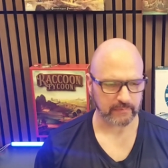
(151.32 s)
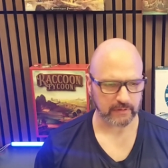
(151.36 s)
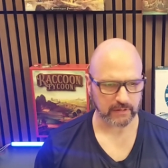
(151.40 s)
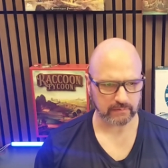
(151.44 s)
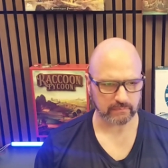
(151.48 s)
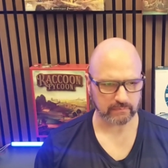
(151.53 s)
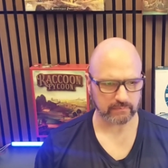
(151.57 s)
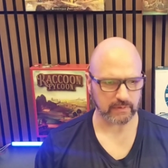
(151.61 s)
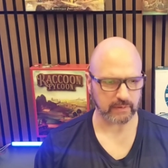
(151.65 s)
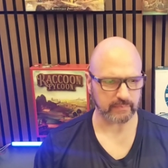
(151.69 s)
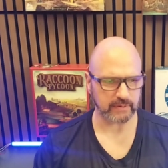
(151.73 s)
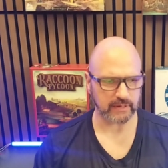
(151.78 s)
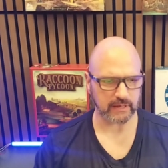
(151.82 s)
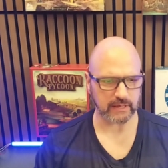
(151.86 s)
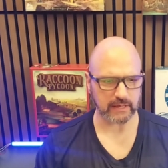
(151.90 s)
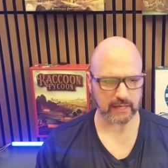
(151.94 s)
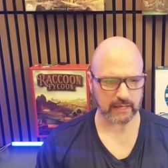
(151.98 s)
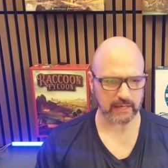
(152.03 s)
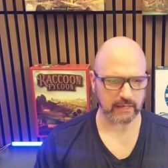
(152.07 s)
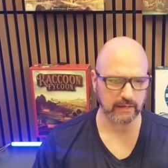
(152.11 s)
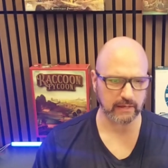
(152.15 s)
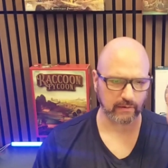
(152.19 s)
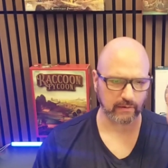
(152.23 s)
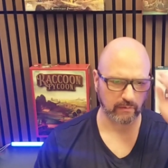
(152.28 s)
Maybe
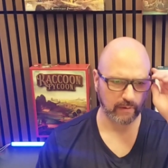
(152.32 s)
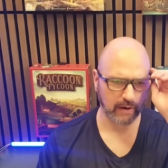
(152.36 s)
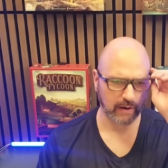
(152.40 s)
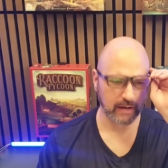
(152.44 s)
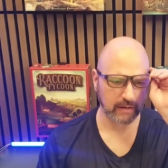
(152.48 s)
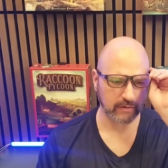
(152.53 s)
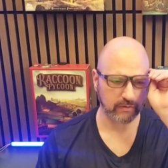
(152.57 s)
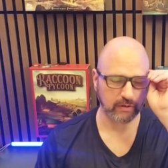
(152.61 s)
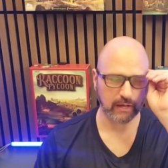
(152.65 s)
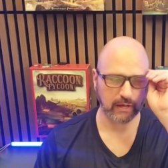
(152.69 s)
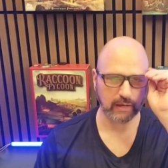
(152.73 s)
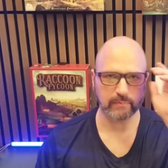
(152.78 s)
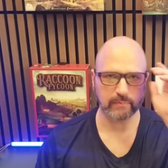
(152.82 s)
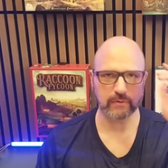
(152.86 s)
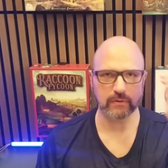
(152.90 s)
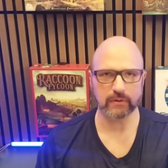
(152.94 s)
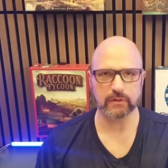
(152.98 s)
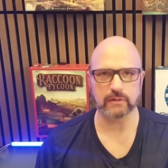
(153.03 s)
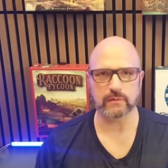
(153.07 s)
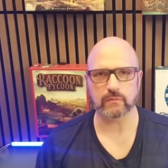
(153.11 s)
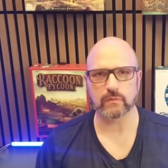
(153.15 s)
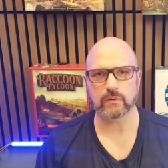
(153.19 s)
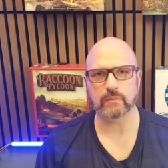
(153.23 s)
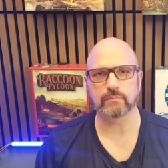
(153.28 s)
get a round table
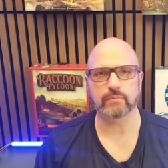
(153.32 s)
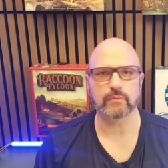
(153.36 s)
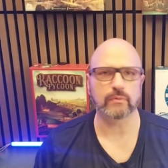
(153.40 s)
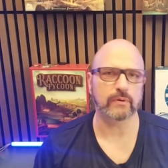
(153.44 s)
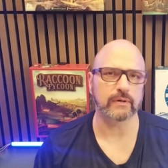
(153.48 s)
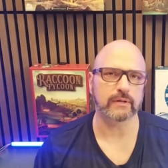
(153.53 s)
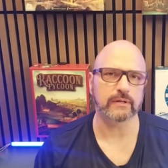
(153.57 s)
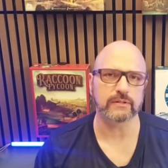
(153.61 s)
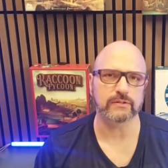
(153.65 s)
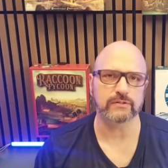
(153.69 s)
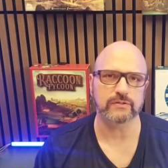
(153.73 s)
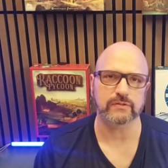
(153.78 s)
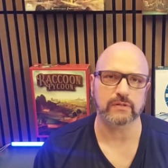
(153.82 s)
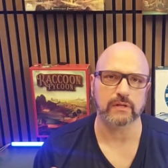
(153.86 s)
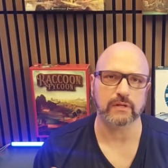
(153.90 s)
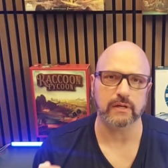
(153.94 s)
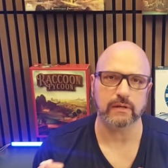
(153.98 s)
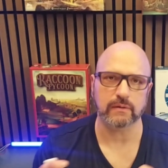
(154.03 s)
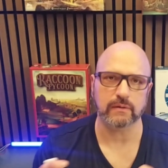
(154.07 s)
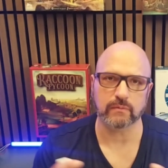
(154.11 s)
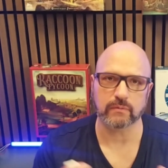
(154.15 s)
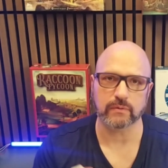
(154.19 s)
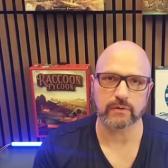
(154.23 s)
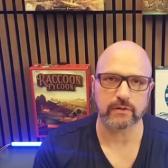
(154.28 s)
at one point and say,
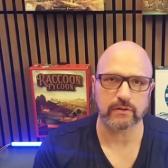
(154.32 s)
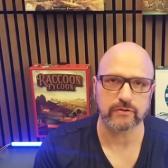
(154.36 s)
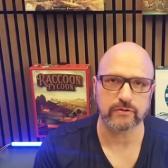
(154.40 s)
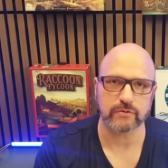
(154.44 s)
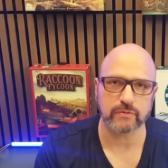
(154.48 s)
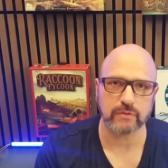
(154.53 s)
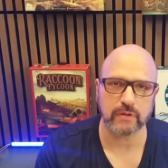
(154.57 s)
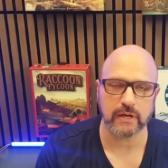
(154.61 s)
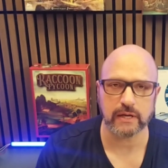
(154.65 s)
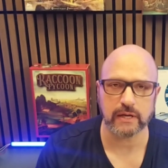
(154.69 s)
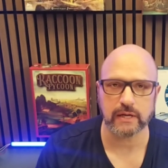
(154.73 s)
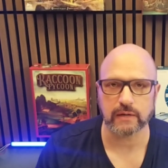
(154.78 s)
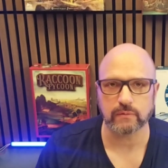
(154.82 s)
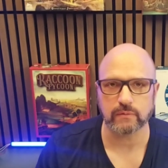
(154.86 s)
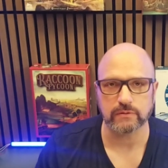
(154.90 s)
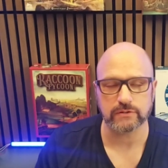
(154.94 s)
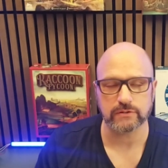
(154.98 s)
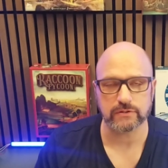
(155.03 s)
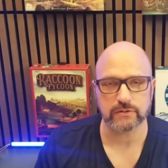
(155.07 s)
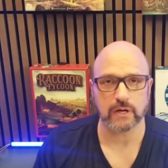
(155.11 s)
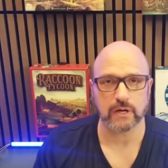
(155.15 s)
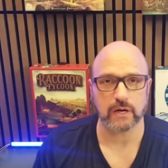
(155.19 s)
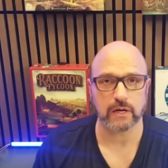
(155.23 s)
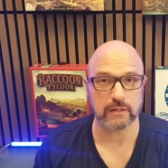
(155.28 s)
what did you like, what did
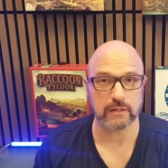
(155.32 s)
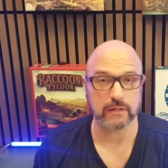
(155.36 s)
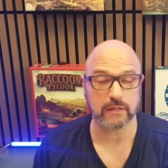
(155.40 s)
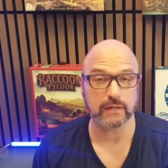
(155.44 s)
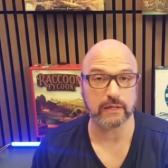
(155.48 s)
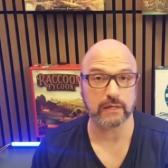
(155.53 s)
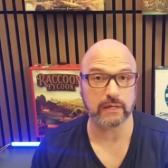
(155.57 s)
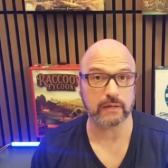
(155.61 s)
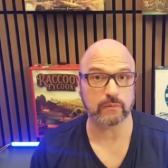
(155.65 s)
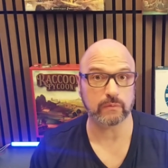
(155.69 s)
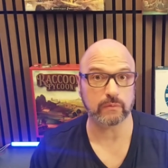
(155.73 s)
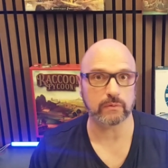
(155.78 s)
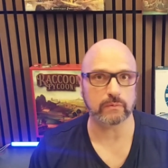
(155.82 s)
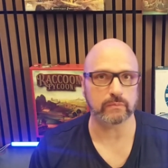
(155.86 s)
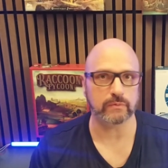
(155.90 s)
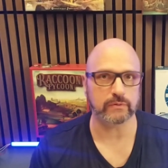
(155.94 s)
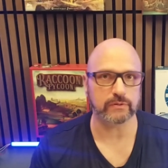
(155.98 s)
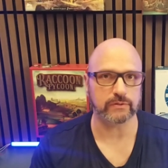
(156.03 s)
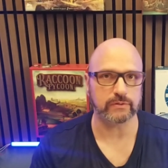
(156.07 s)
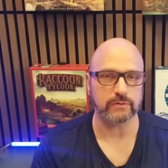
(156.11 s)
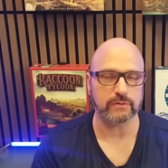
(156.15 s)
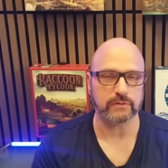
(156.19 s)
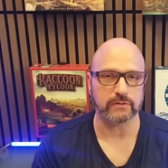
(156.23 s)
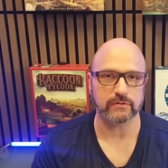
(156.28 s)
you not like, what
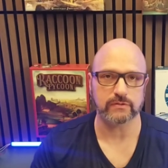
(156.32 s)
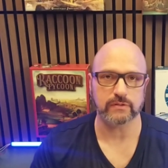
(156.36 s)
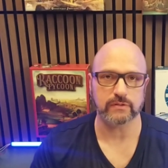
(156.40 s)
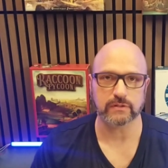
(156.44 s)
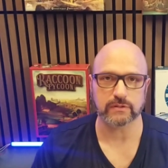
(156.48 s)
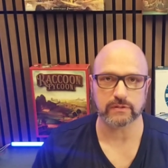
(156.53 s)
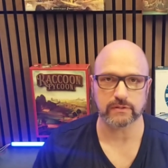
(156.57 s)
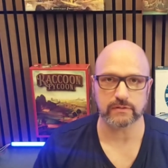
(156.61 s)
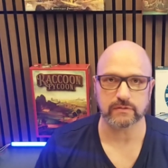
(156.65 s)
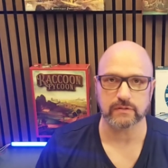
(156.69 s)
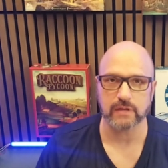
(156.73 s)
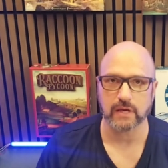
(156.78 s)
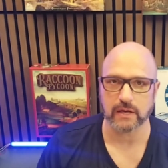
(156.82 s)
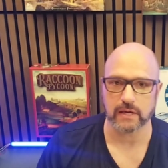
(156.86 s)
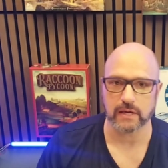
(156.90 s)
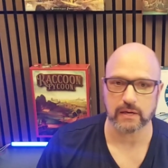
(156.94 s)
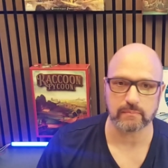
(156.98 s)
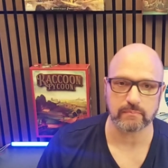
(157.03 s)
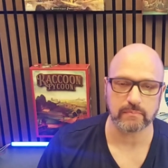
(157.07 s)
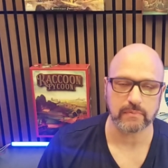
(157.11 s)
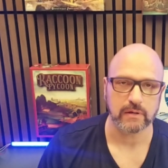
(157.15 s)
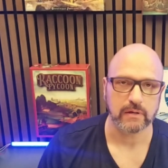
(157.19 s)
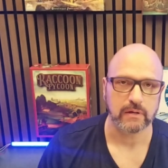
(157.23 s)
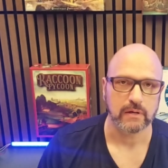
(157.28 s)
would you consider this
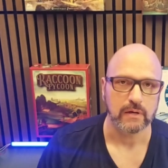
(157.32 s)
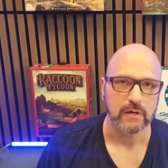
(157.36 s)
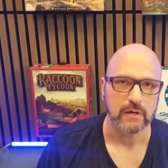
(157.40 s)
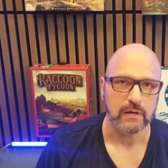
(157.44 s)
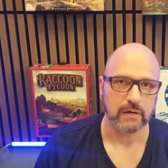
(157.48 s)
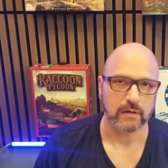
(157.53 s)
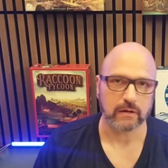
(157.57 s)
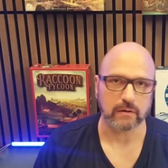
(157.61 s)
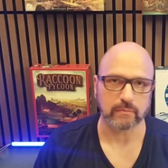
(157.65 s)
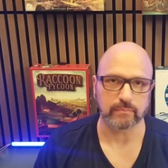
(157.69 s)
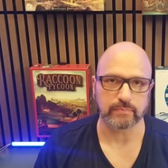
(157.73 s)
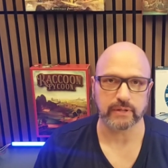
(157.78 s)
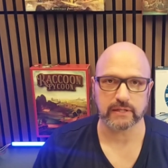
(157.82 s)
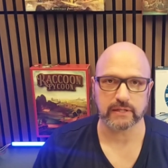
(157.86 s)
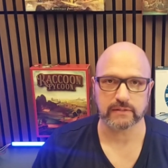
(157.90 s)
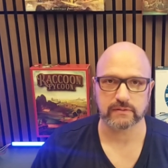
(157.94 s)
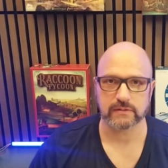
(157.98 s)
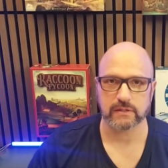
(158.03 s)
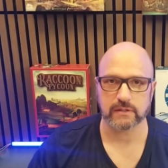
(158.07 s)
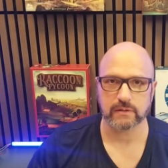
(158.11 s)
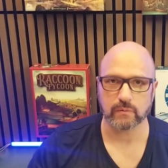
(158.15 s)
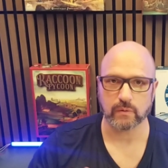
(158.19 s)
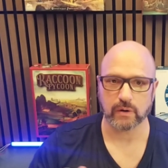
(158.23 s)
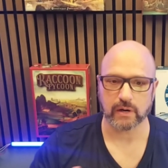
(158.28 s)
game
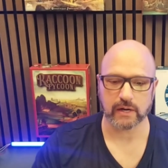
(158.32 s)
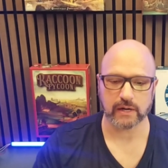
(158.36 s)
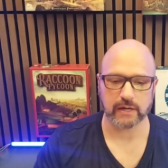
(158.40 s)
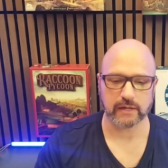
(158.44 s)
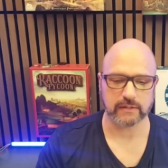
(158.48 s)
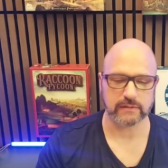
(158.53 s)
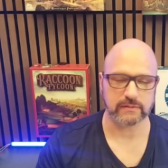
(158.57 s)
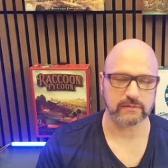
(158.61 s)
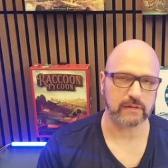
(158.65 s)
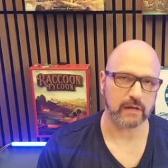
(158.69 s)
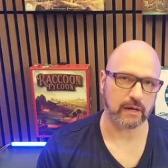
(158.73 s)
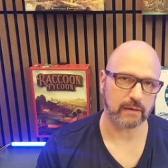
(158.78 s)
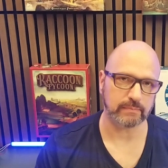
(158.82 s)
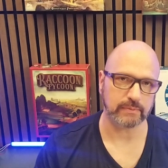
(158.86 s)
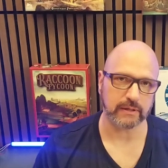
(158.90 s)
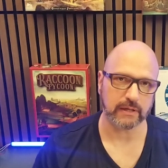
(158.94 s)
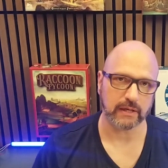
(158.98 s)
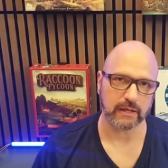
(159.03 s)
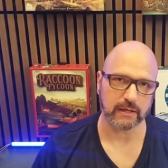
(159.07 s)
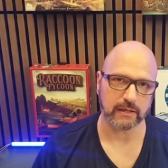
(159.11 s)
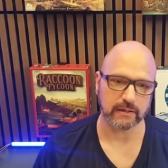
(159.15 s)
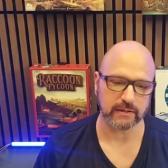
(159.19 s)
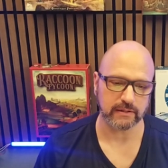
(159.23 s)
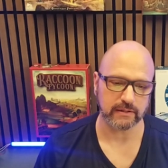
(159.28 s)
complexity-wise,
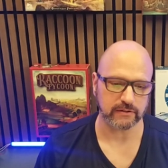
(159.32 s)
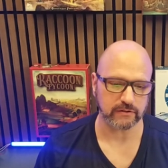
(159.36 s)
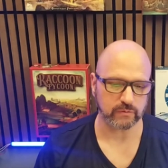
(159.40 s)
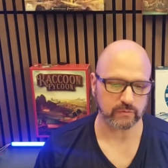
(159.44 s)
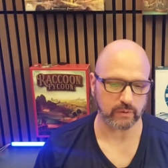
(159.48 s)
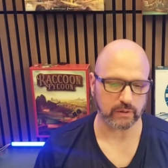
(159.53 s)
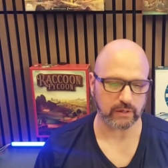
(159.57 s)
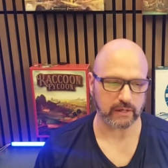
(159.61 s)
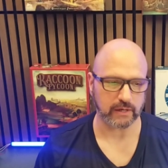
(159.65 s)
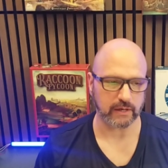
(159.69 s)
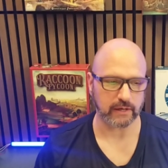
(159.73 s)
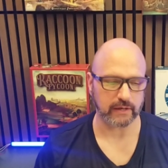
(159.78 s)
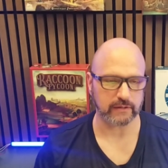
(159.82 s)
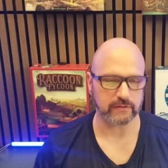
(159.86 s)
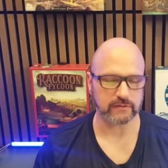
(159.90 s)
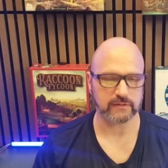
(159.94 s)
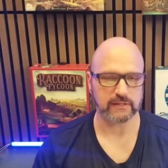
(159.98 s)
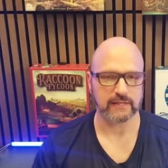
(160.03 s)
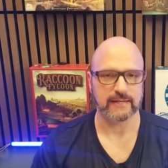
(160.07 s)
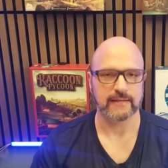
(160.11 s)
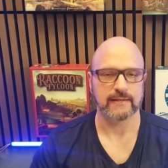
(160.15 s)
complicatedness-wise?